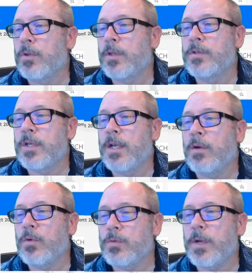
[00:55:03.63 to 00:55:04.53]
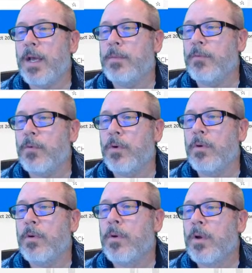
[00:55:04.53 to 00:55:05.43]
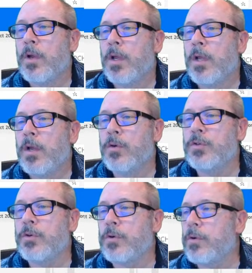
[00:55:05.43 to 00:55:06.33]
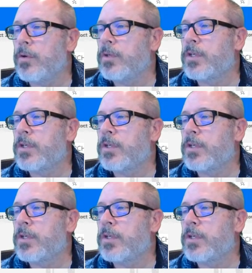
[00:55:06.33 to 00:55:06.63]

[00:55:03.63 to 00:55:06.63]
this data, which we had before. Here's your